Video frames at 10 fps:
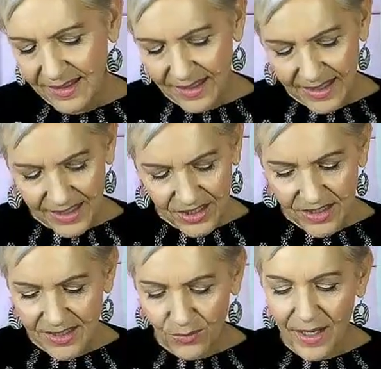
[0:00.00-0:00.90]

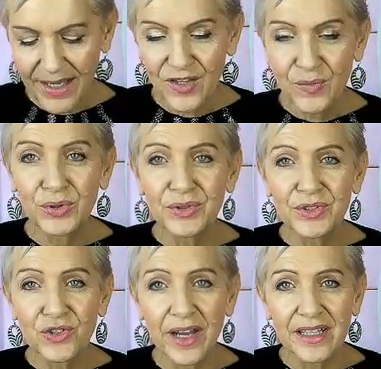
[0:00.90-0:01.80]
And wow, you've pulled a
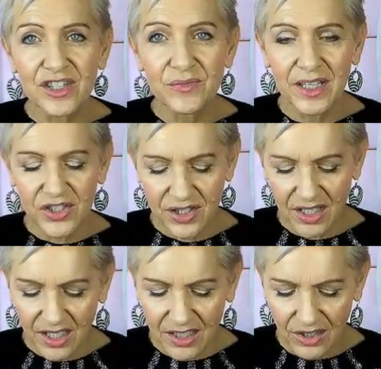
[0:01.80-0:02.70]
transformation again,